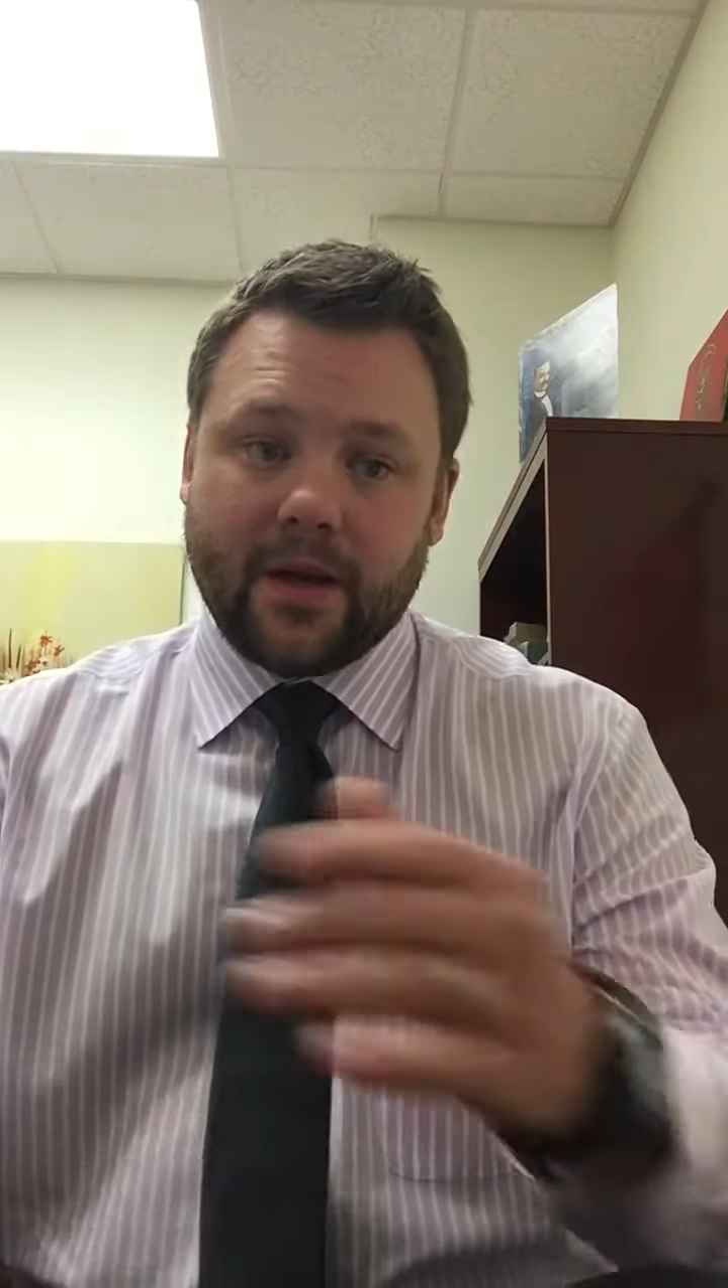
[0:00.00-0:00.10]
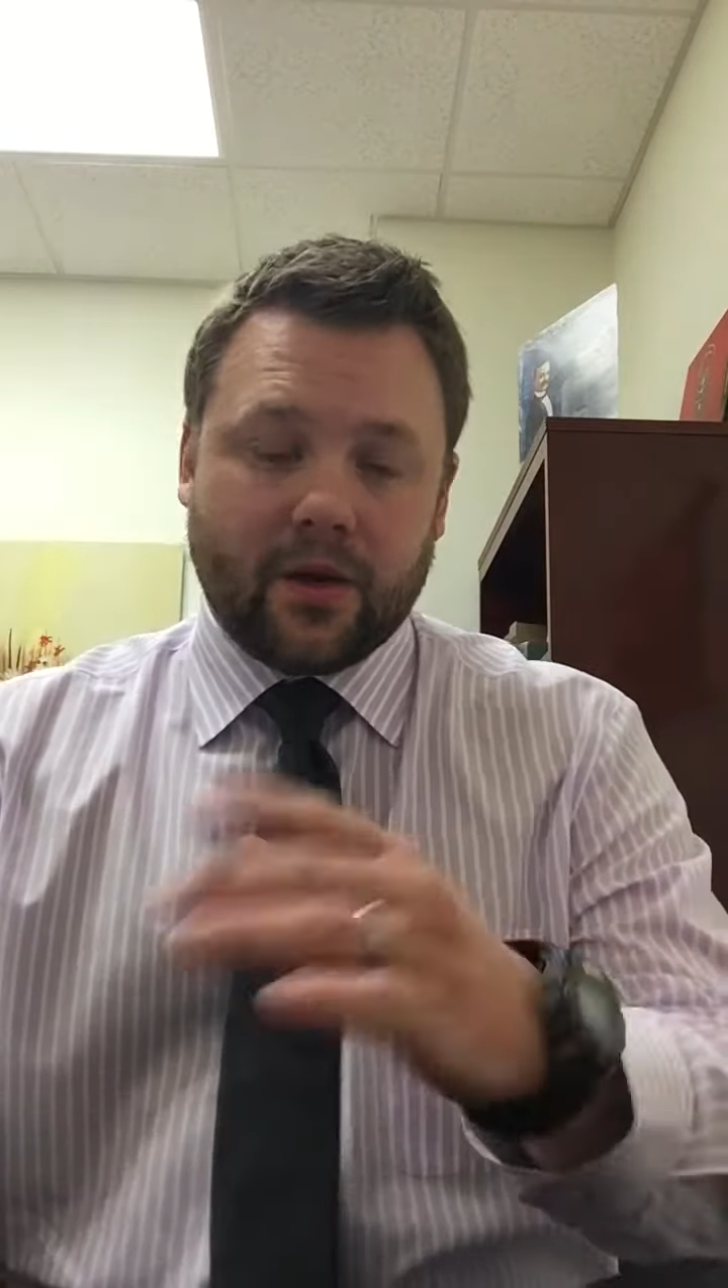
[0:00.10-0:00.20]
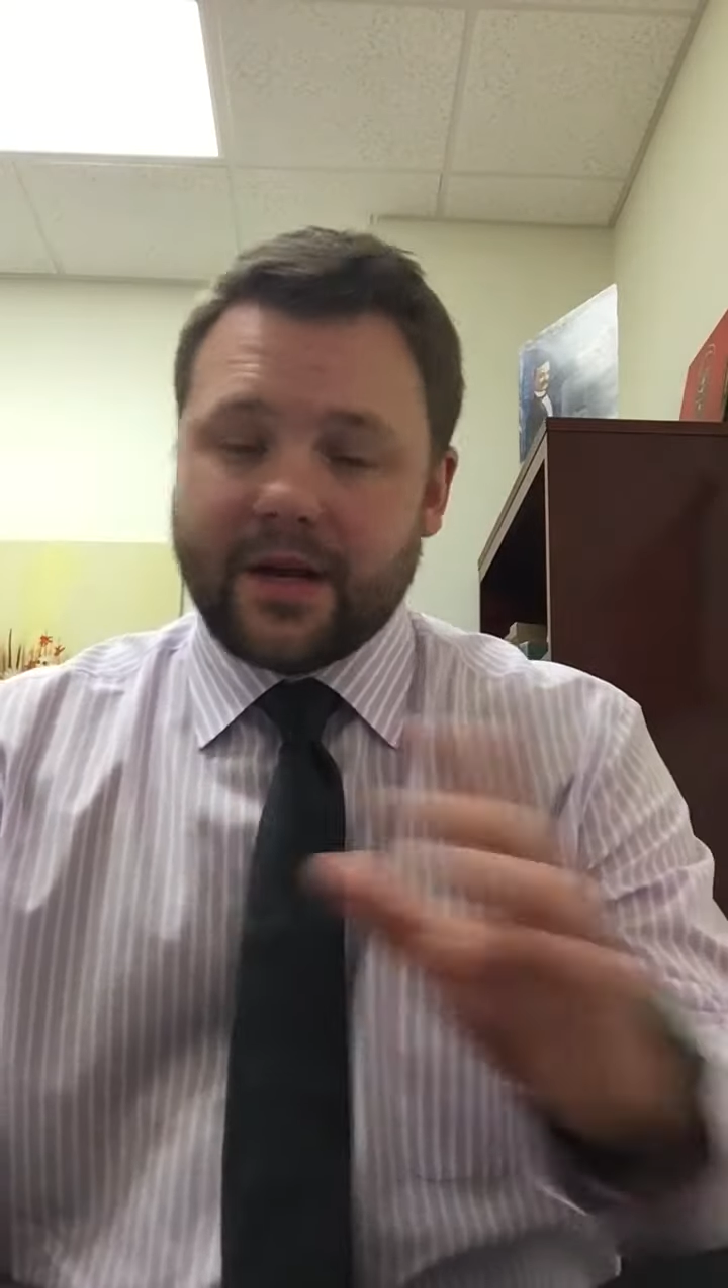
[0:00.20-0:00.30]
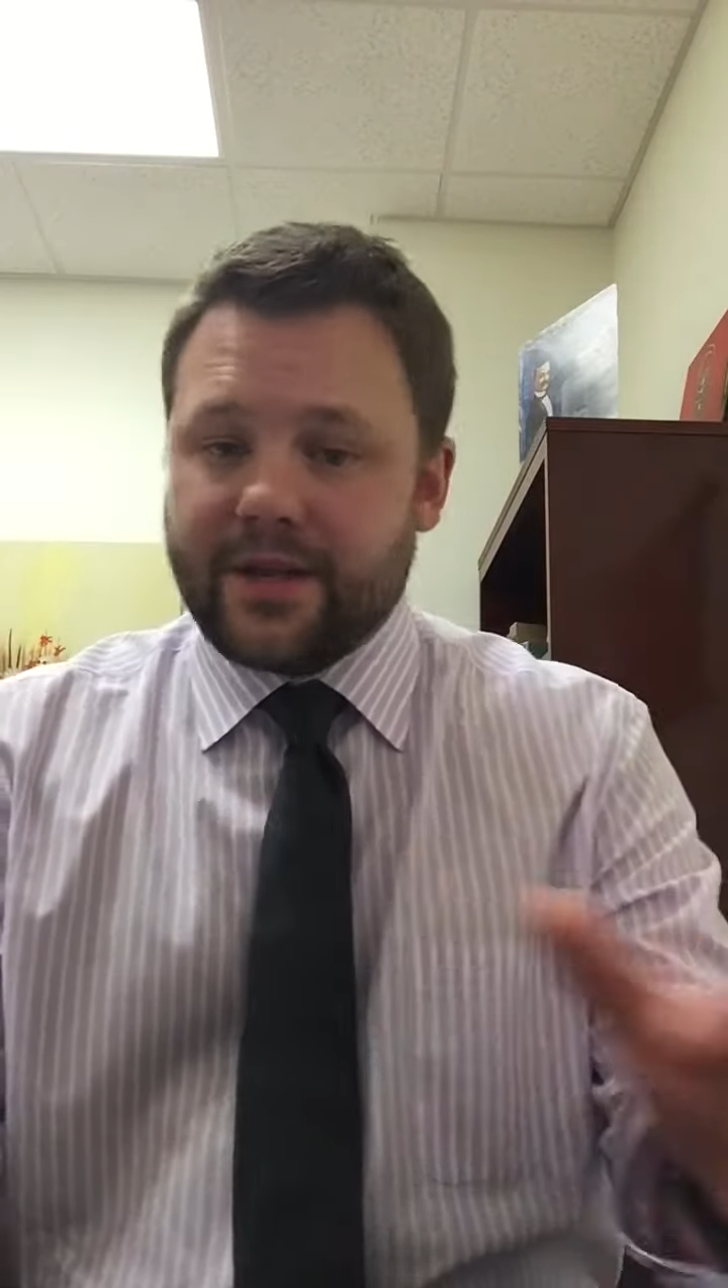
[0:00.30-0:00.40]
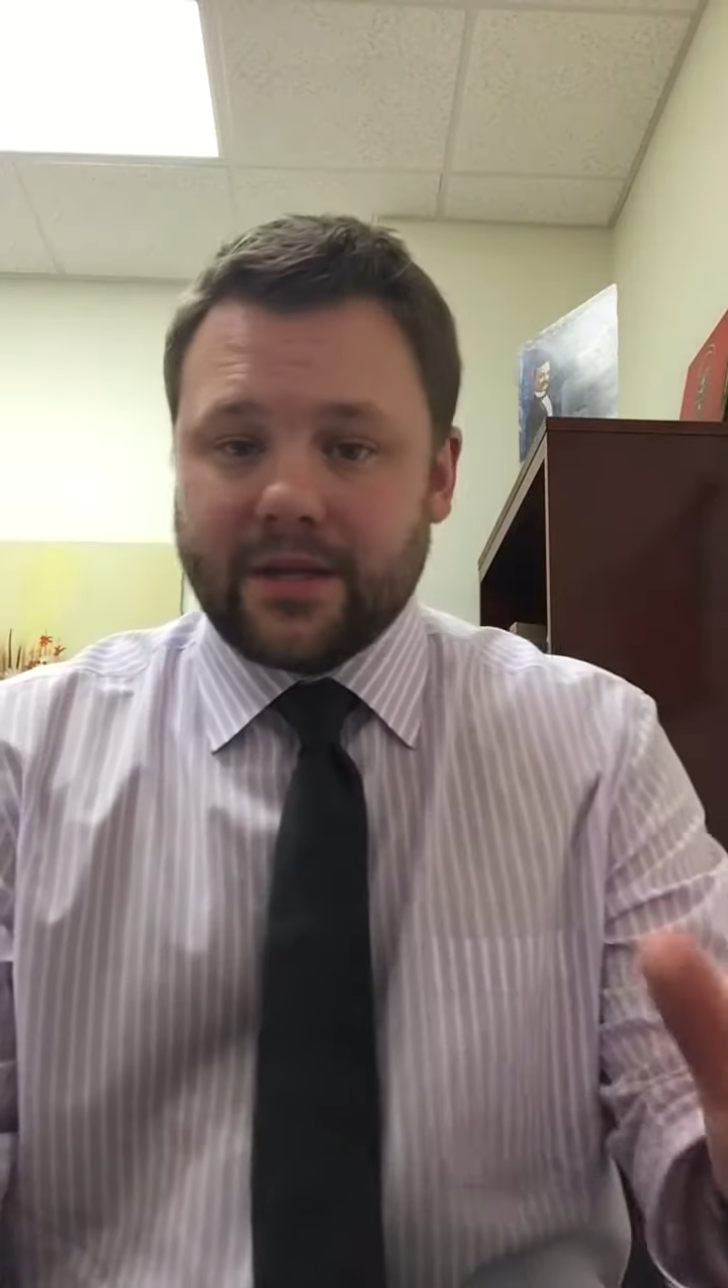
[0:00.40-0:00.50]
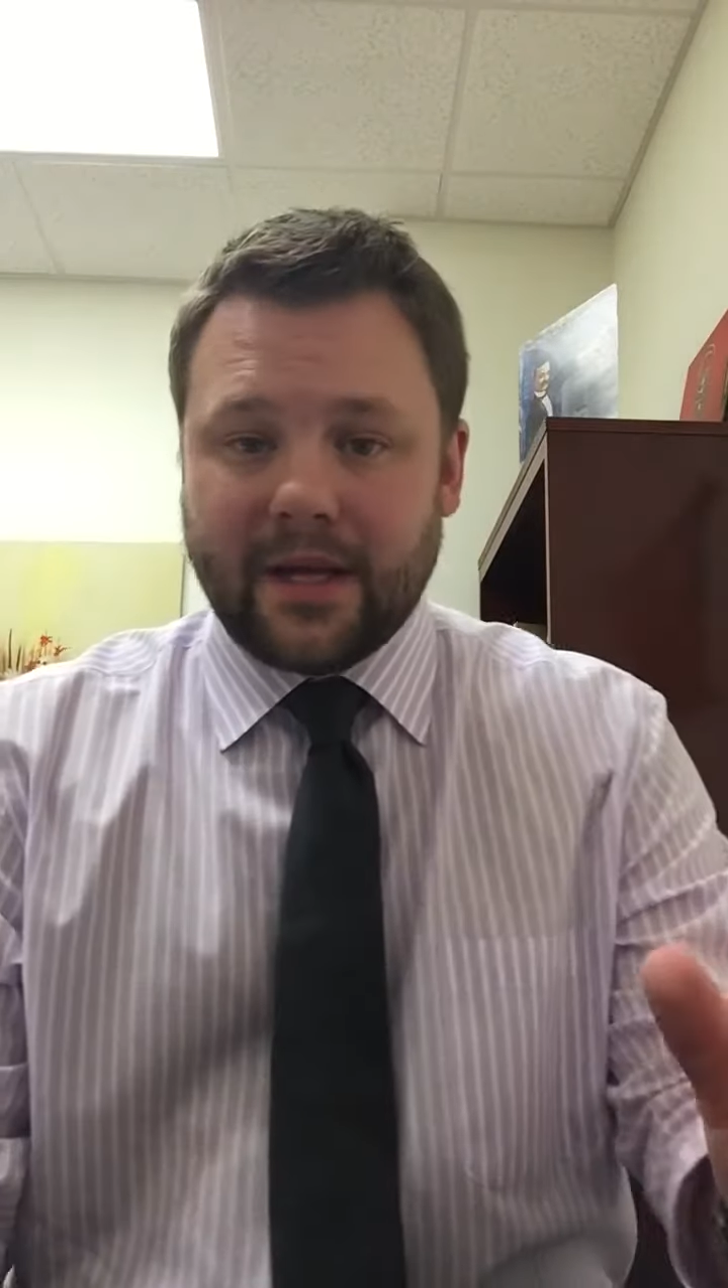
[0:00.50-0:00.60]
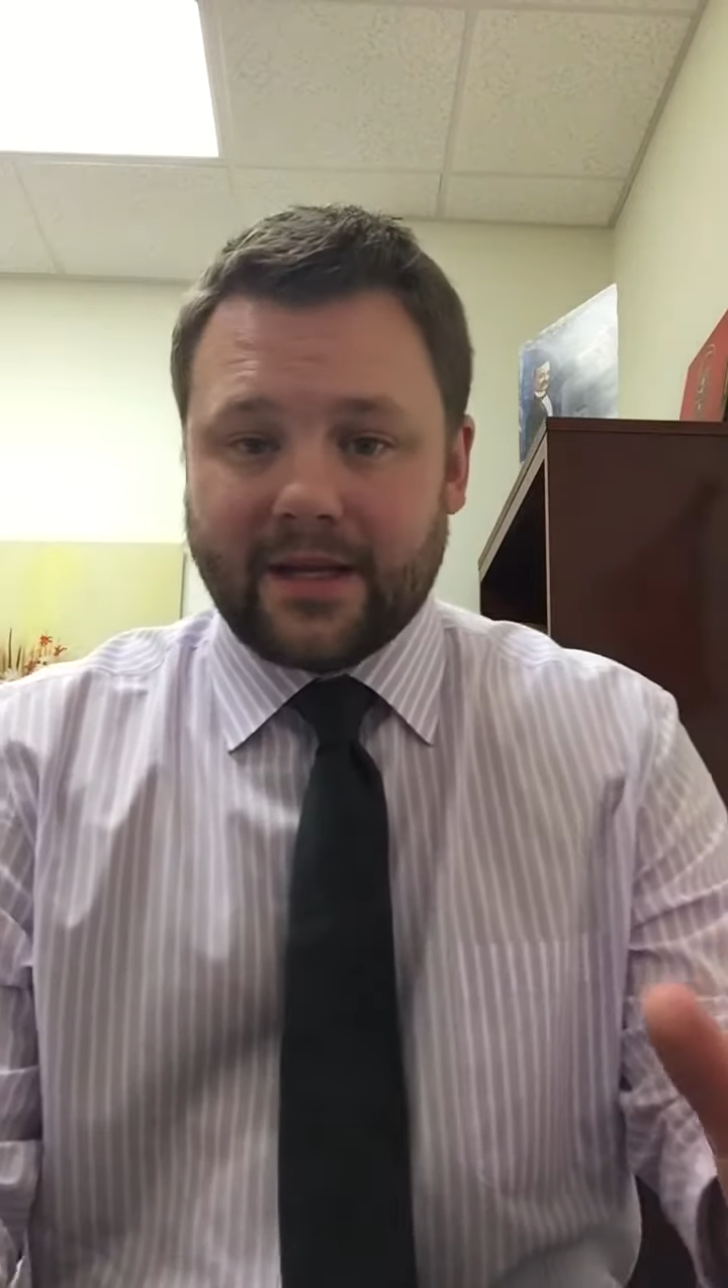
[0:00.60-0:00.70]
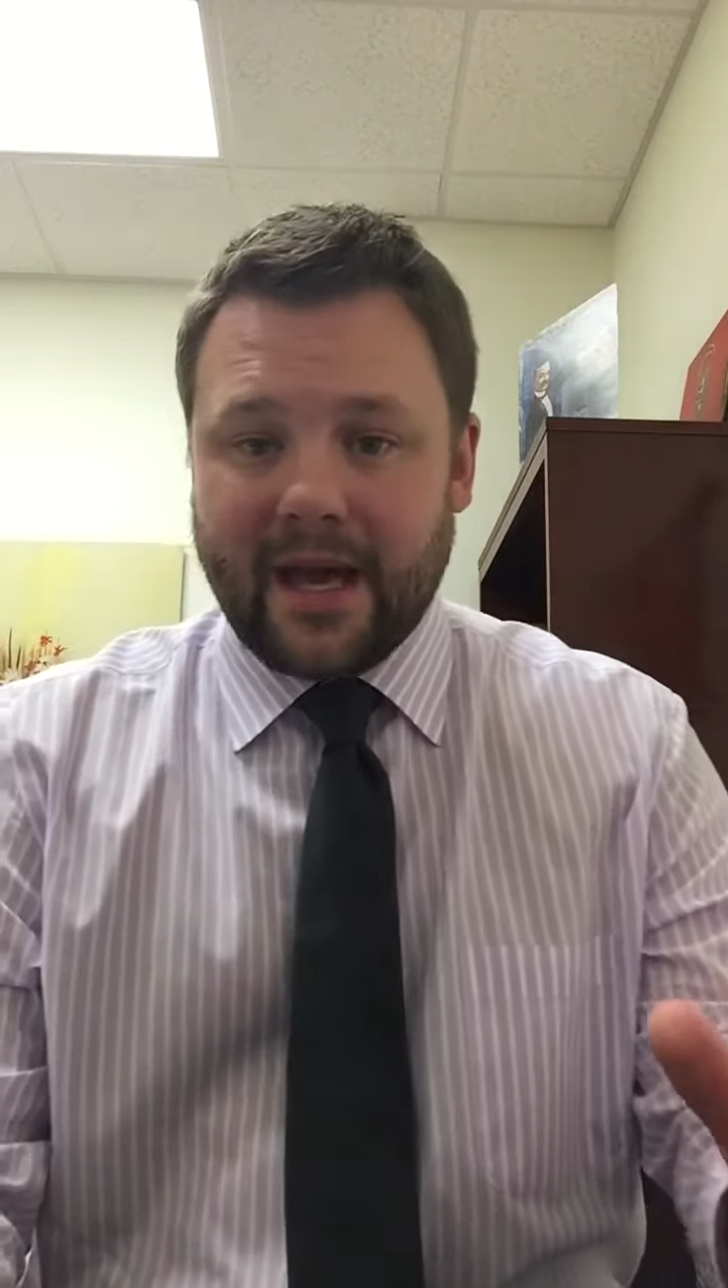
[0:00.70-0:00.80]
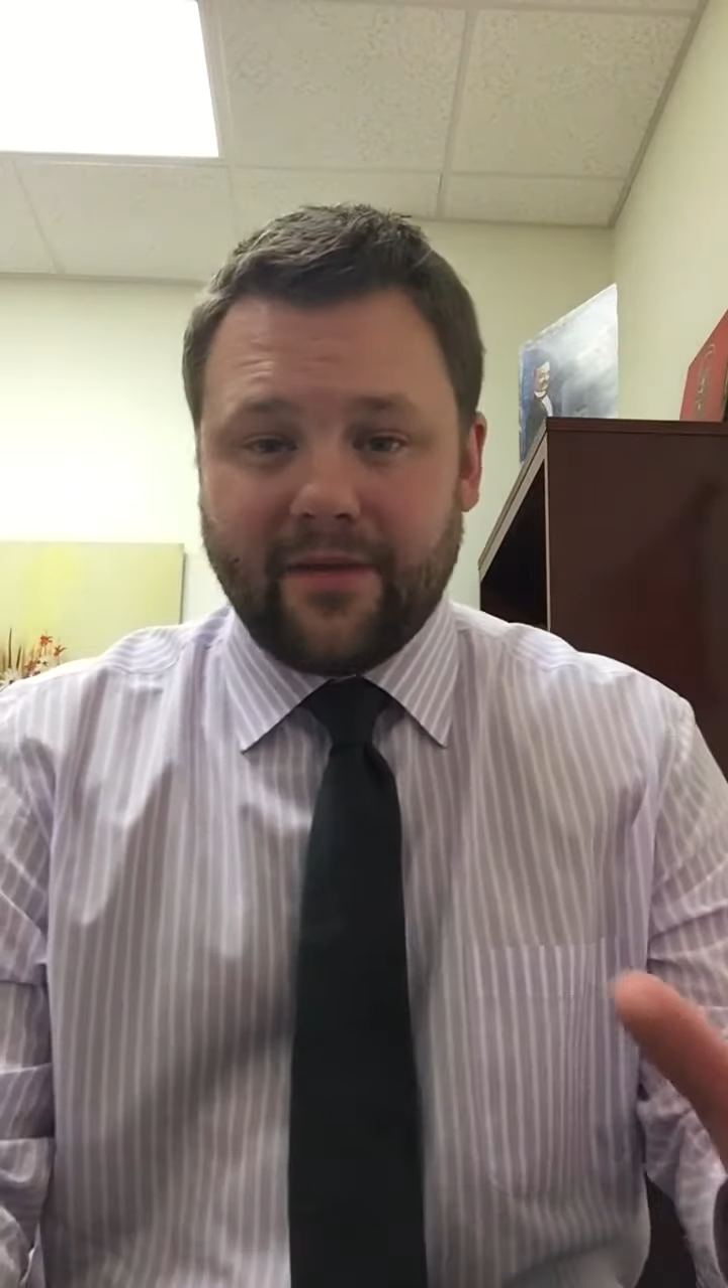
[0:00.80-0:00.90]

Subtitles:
or anything like that.